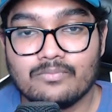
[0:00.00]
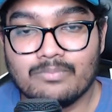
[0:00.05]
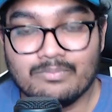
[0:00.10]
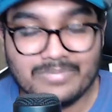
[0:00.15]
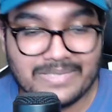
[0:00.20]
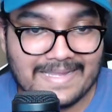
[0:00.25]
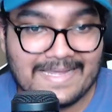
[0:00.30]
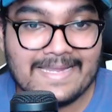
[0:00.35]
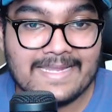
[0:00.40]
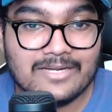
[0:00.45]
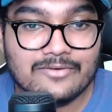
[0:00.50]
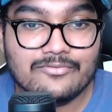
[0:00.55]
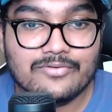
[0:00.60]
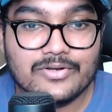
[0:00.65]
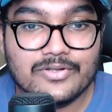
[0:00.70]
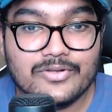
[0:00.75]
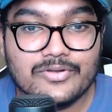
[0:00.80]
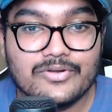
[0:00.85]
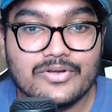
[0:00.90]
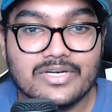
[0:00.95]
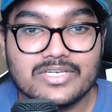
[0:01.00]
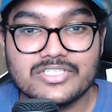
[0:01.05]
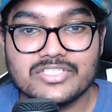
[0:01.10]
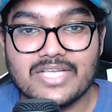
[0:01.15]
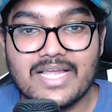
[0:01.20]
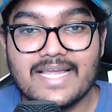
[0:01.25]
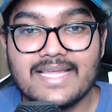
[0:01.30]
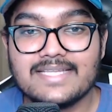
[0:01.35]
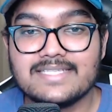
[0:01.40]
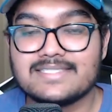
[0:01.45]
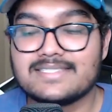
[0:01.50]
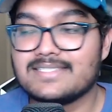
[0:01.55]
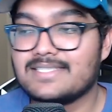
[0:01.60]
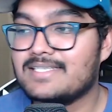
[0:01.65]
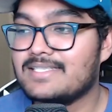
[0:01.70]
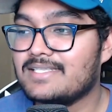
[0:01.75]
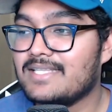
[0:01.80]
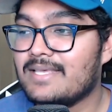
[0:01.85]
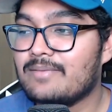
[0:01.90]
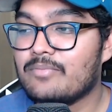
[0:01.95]
playing for the New York Giants.
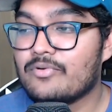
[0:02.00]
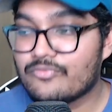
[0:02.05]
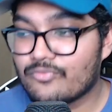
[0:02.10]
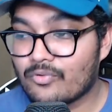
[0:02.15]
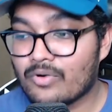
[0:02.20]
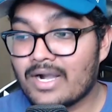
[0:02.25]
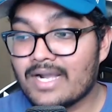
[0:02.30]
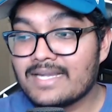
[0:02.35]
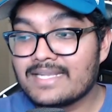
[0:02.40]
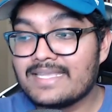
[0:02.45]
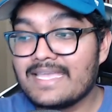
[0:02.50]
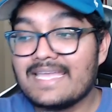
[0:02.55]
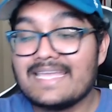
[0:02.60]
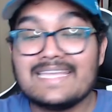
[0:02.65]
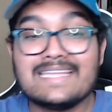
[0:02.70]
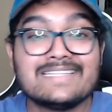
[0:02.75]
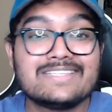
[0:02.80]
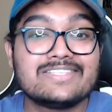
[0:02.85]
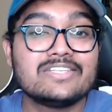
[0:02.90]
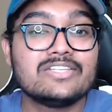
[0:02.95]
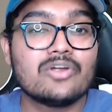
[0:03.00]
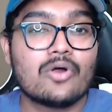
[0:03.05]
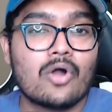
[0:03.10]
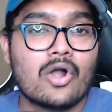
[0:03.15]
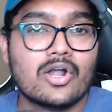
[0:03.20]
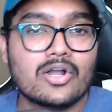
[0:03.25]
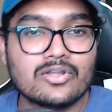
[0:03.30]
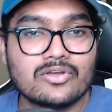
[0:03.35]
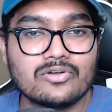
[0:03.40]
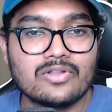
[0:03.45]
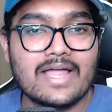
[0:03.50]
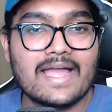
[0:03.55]
And before I get into the article,